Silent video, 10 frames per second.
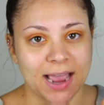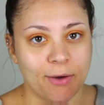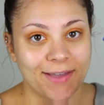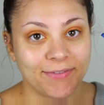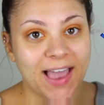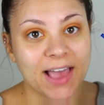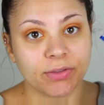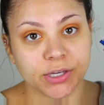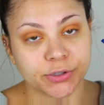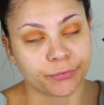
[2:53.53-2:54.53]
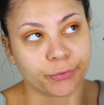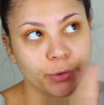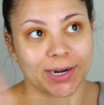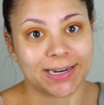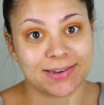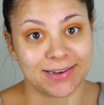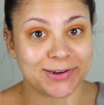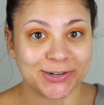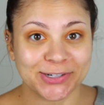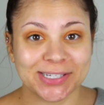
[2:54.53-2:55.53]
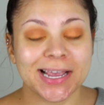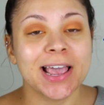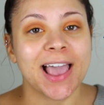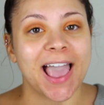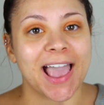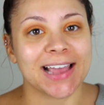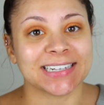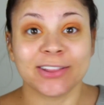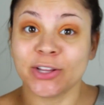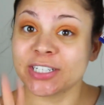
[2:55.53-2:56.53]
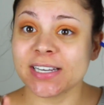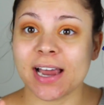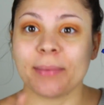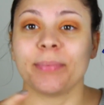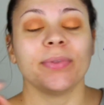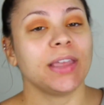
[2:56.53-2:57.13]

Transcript: Now I've had this for years and I looked it up.